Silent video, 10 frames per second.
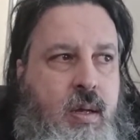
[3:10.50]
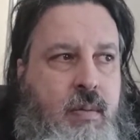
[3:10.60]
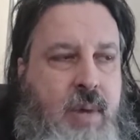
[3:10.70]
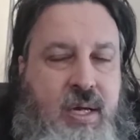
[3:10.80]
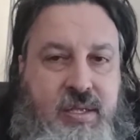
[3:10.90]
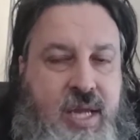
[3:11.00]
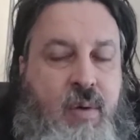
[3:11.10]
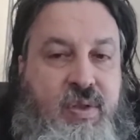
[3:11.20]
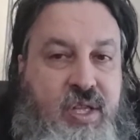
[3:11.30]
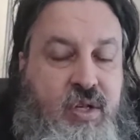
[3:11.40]
my
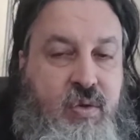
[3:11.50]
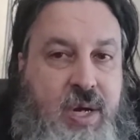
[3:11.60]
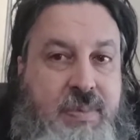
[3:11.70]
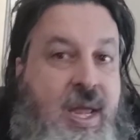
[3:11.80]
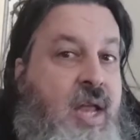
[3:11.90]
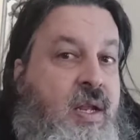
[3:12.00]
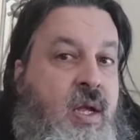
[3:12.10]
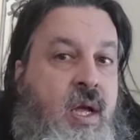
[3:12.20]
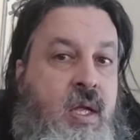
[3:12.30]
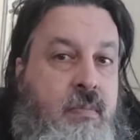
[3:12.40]
state within the dreams and
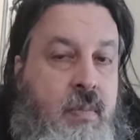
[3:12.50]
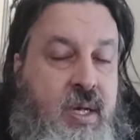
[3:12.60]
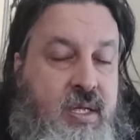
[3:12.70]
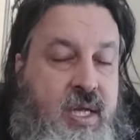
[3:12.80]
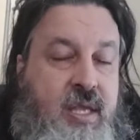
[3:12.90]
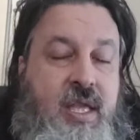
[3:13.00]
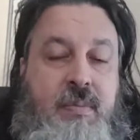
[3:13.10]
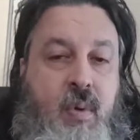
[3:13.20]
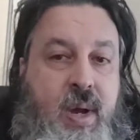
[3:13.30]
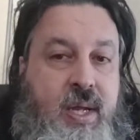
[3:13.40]
my state that
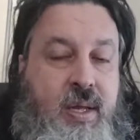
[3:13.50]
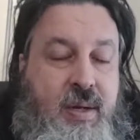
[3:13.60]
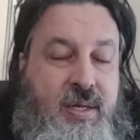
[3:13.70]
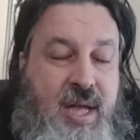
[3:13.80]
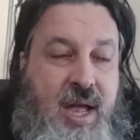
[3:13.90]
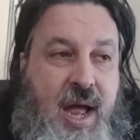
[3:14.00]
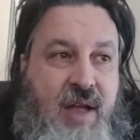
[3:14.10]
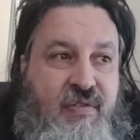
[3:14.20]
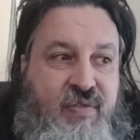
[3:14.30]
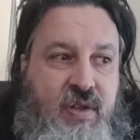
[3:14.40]
I'm awake to, because
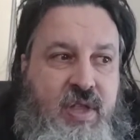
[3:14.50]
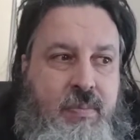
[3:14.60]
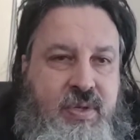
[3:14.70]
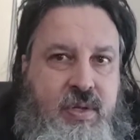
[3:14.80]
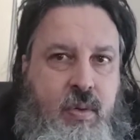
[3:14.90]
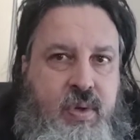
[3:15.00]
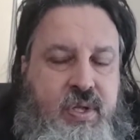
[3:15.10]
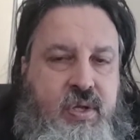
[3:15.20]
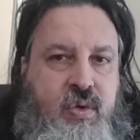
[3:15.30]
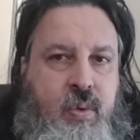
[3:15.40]
I feel that I'm still
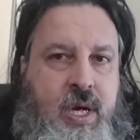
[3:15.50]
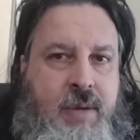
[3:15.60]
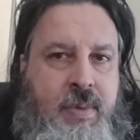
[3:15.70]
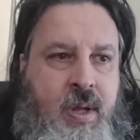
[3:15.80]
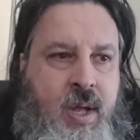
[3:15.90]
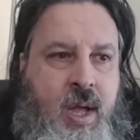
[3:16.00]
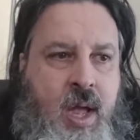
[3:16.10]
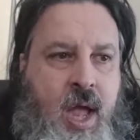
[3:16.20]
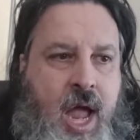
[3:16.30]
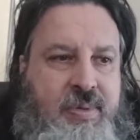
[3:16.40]
within the dream.
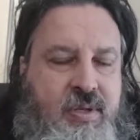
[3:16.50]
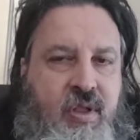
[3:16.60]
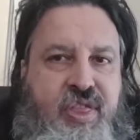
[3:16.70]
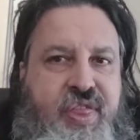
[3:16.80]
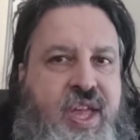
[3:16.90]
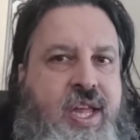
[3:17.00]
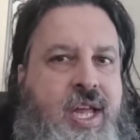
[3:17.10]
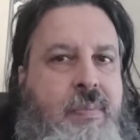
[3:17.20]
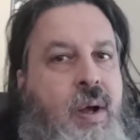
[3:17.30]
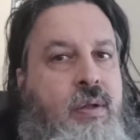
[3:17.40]
I'm still
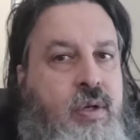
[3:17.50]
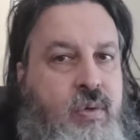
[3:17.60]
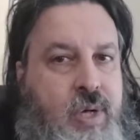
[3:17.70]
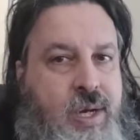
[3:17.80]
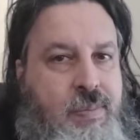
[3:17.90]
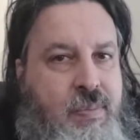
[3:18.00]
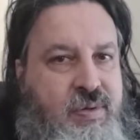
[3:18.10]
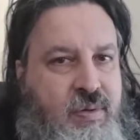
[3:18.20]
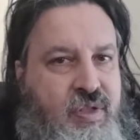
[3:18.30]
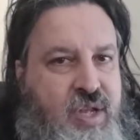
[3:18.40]
thinking about the dream. I'm
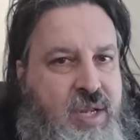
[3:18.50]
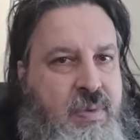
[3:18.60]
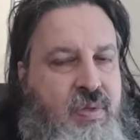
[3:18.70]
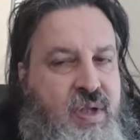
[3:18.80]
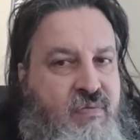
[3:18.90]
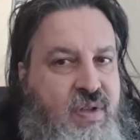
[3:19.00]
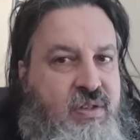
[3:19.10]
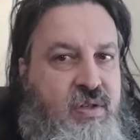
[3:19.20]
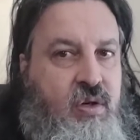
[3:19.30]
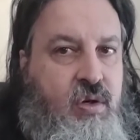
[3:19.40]
still thinking about the
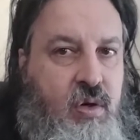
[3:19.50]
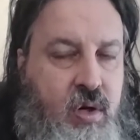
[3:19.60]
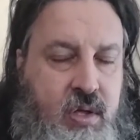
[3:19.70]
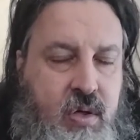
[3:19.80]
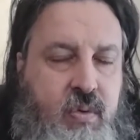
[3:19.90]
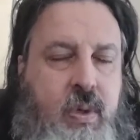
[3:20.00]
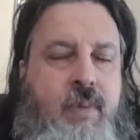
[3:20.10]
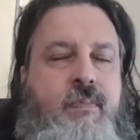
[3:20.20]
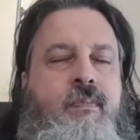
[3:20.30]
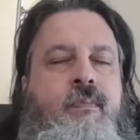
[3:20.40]
events that occurred in the dream.